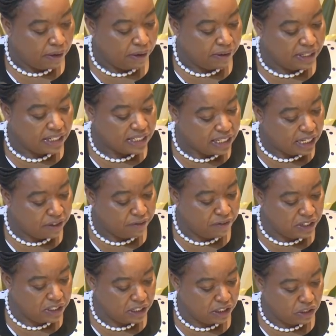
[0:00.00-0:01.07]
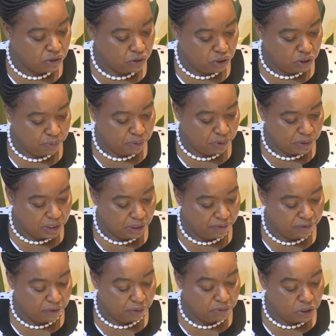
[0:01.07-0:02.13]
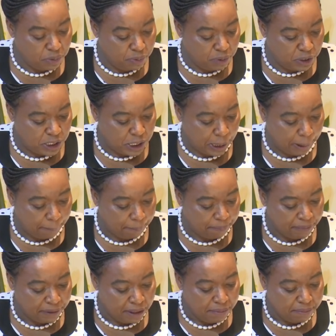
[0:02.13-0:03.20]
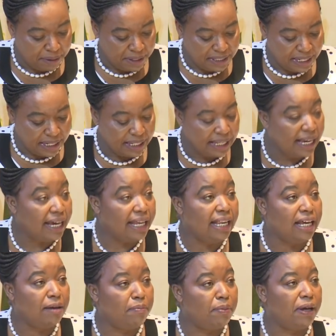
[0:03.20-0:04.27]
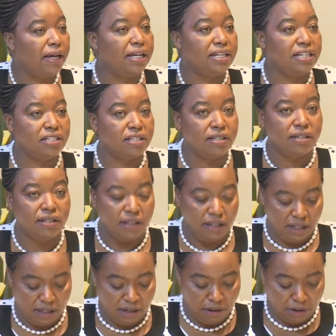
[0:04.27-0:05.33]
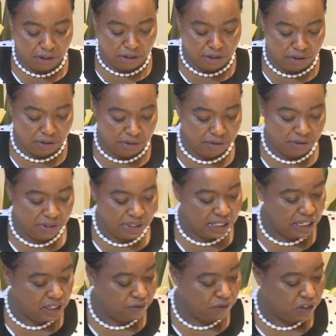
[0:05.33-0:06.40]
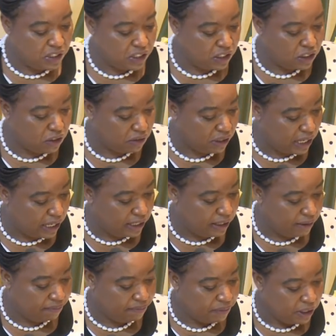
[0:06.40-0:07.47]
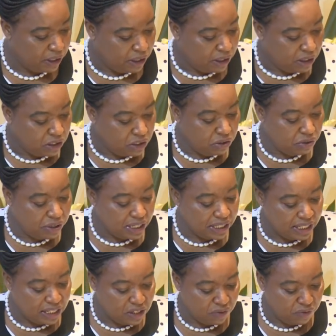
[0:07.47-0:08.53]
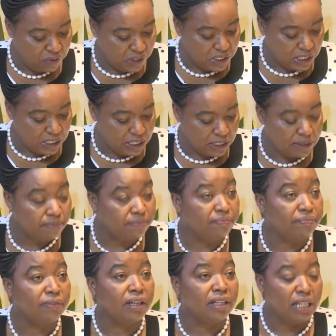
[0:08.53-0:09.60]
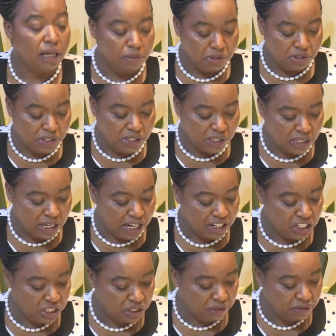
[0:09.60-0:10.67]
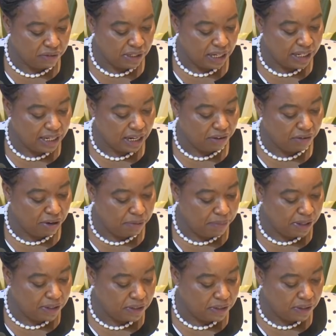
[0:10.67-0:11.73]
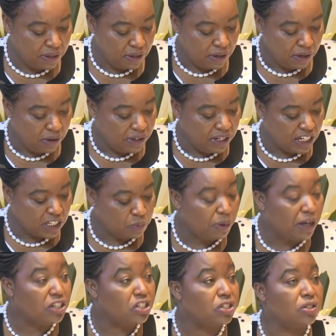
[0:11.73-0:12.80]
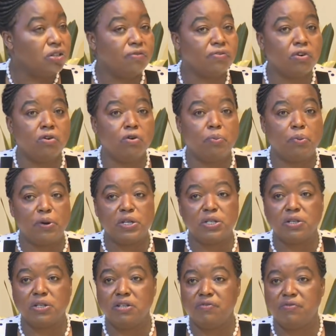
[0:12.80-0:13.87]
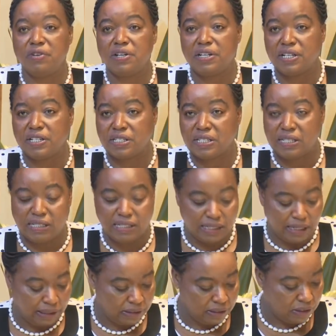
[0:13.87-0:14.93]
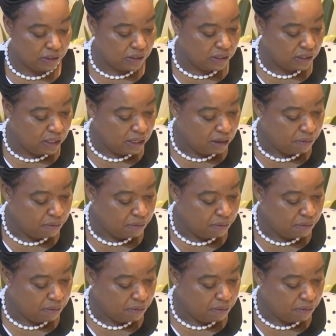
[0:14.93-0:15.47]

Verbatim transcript: On the state visit to Djibouti, from Djibouti, President Guelleh paid his inaugural state visit to Kenya. During this visit, there was discussion and agreement on expansion of cooperation in various key sectors,